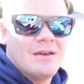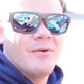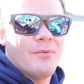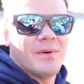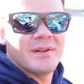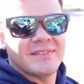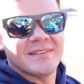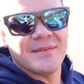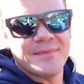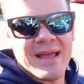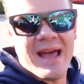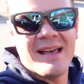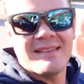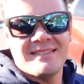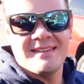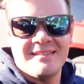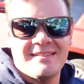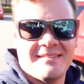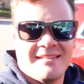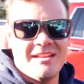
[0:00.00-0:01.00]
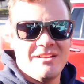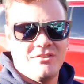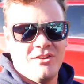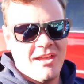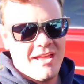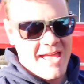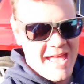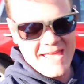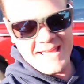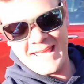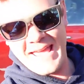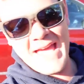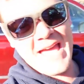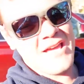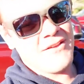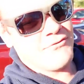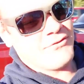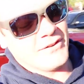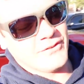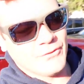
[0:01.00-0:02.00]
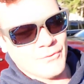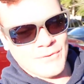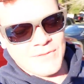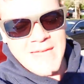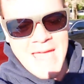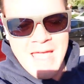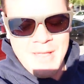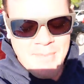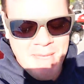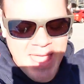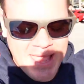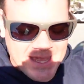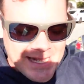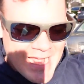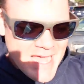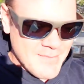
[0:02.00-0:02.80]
What's up, guys? This is TJ, AKA Fishing with Yak Pack, and